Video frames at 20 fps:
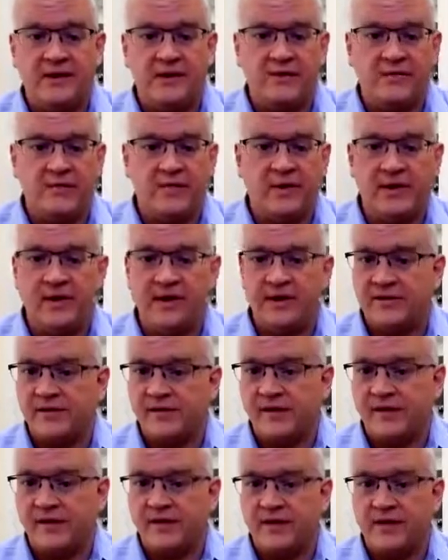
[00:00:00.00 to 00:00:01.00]
when do you
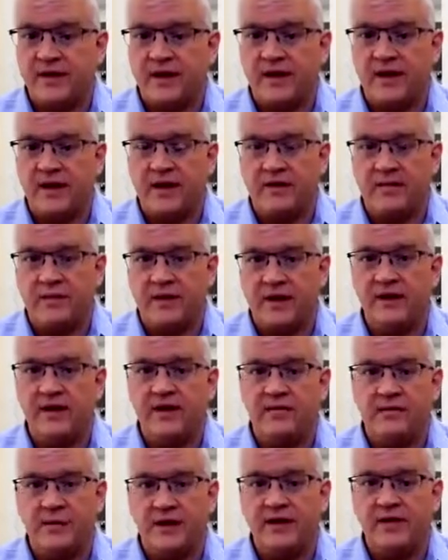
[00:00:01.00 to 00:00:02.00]
start going again?
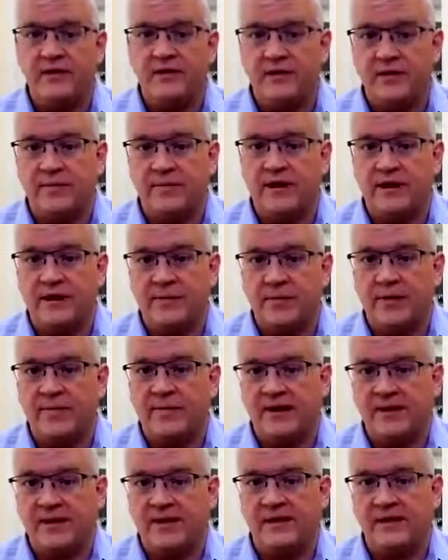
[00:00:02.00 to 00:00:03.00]
When do you sort of build up your
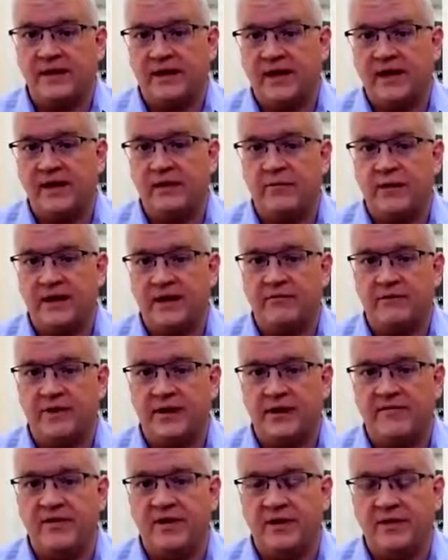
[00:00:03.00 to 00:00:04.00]
business again? When do you
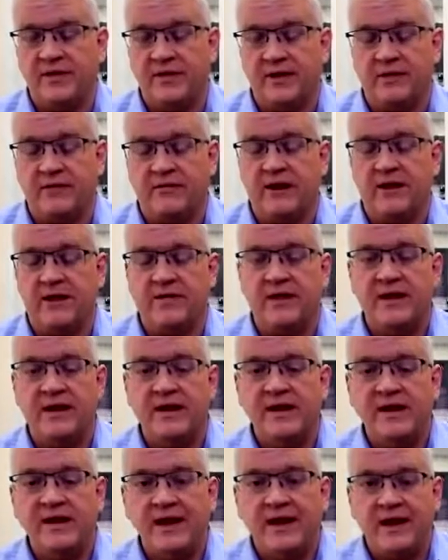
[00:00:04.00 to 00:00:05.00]
really focus on growth?
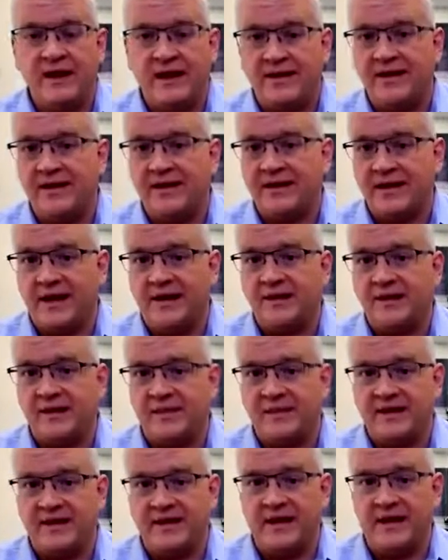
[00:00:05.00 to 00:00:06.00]
And I think that's
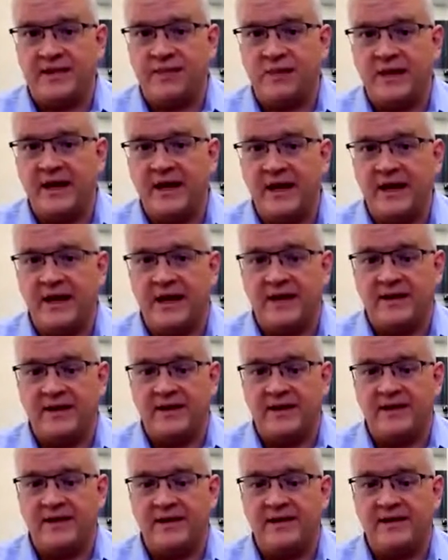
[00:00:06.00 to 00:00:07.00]
something that we and
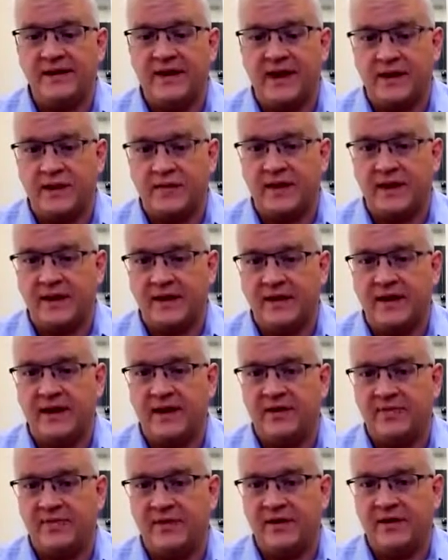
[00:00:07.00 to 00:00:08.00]
the entire market had
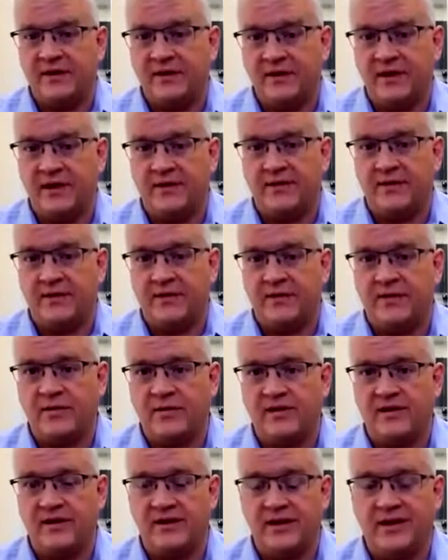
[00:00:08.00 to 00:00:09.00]
to focus on over the
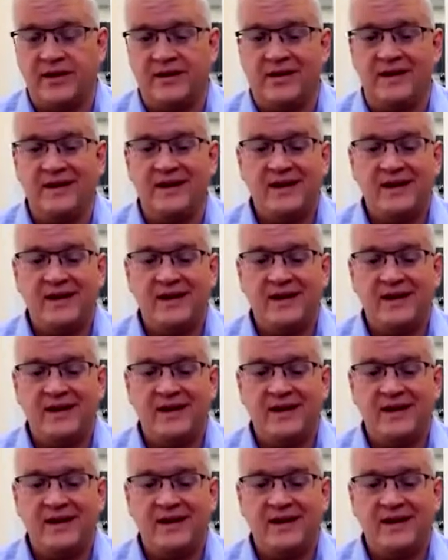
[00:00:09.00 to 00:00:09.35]
course of the year.